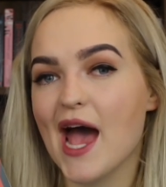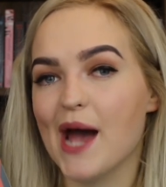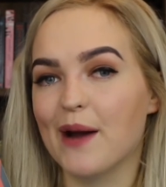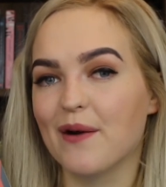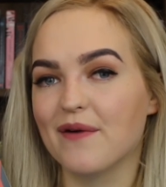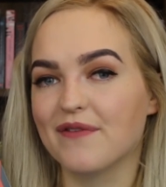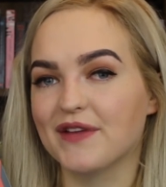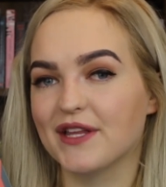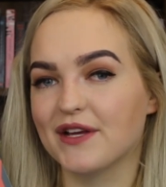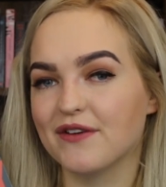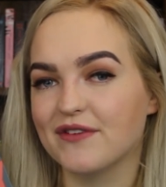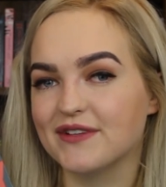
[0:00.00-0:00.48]

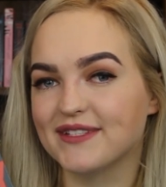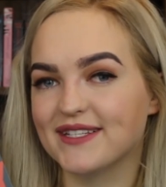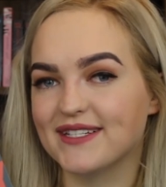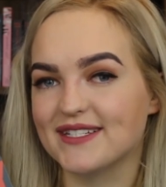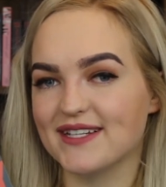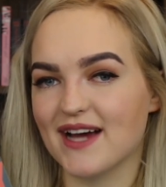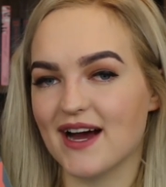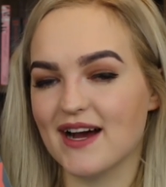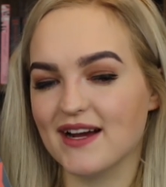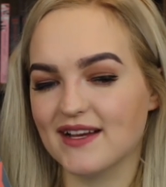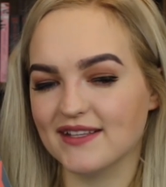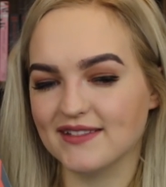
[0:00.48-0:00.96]
However, there is a
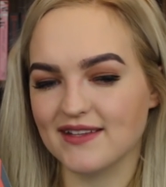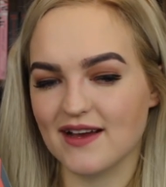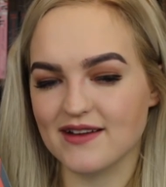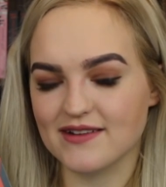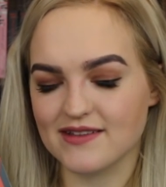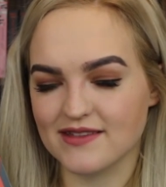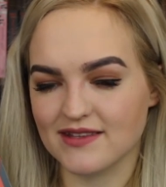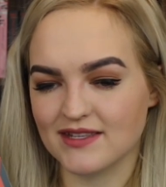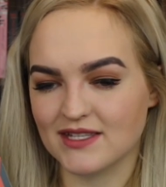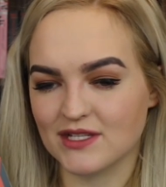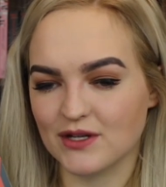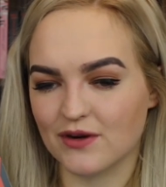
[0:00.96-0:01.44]
darker
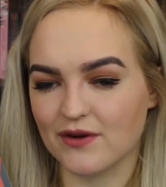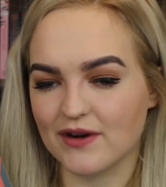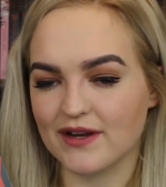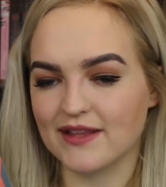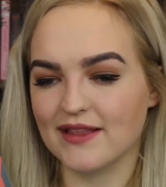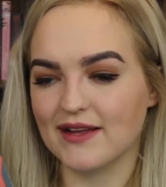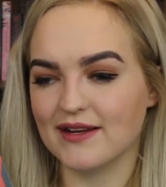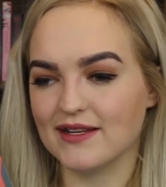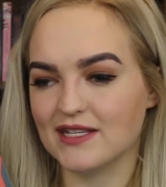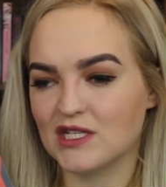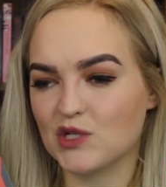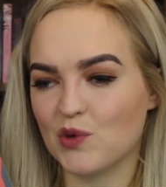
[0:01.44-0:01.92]
side to the
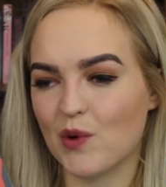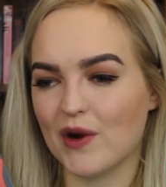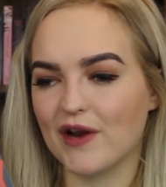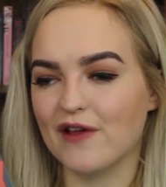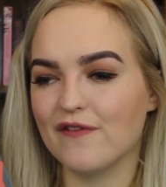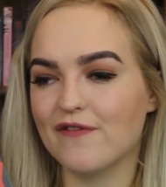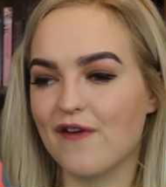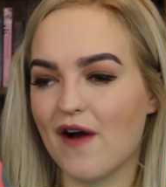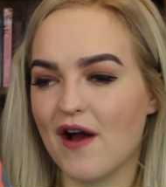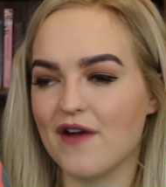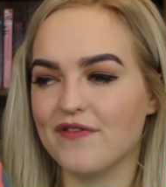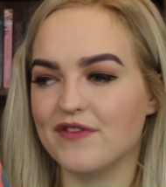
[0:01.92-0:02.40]
story that is
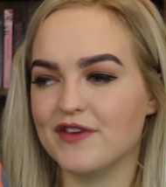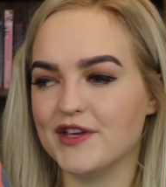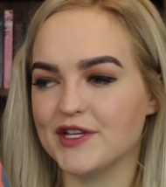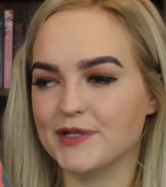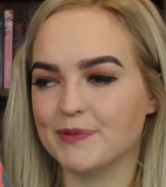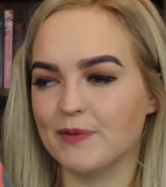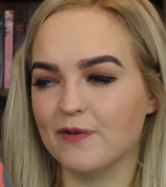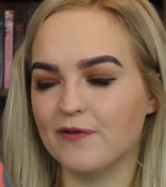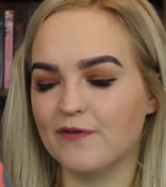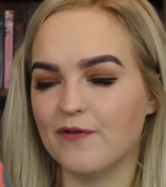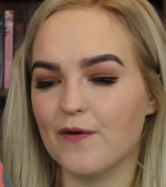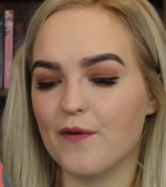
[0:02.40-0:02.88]
25
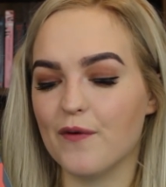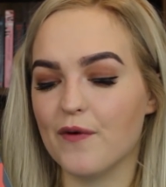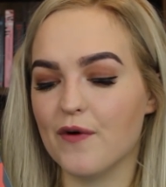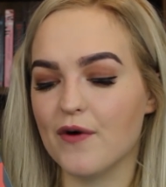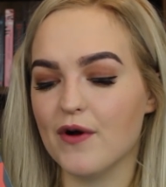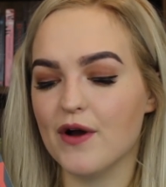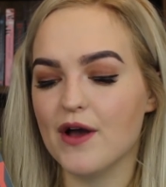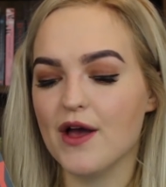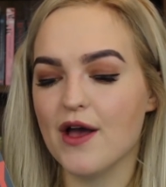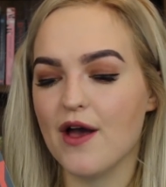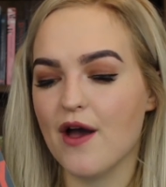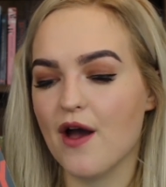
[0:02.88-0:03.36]
years
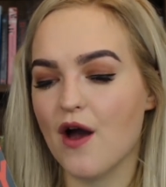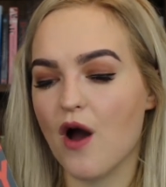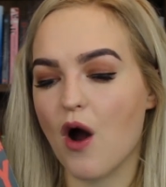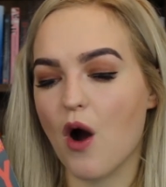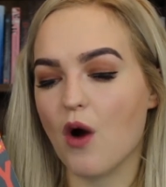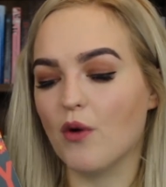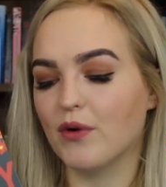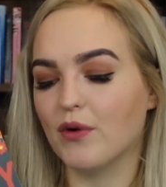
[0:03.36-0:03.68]
before her